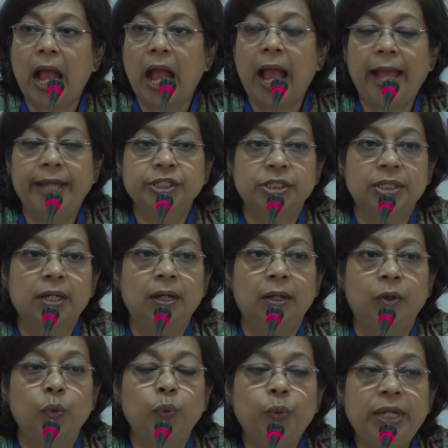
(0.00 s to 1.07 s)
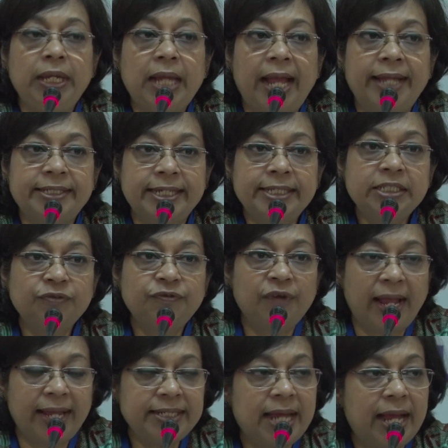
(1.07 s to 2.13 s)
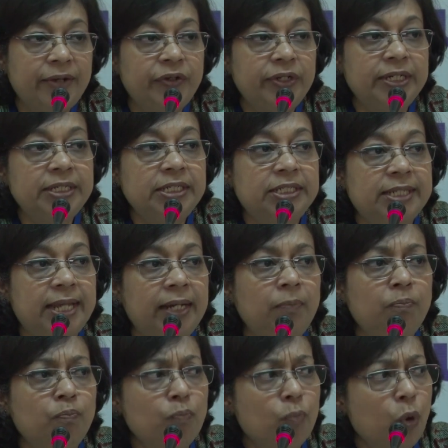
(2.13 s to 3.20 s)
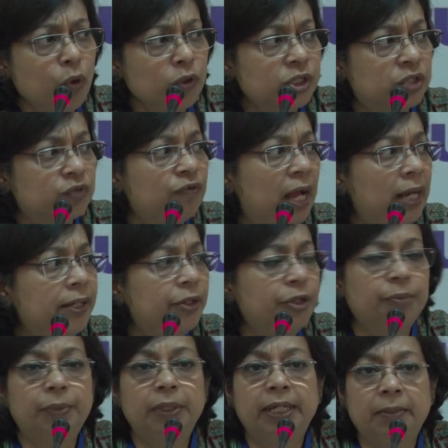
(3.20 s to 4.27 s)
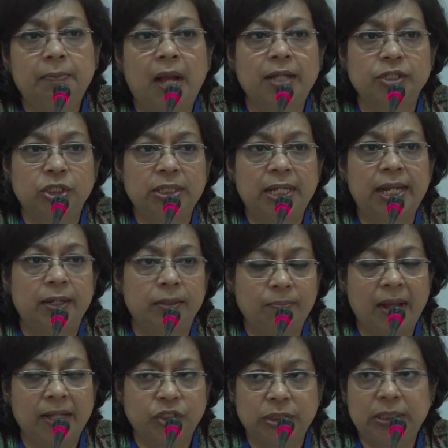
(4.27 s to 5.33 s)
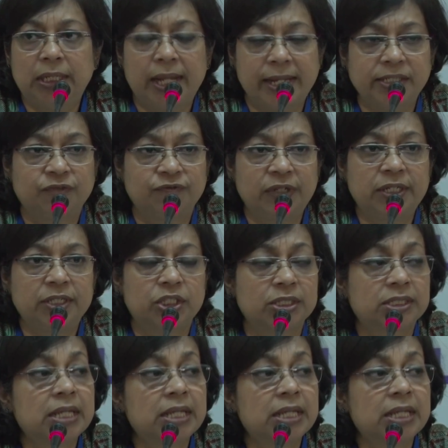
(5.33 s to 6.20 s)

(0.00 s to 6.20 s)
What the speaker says: And we identified 110 most vulnerable and marginalized villages.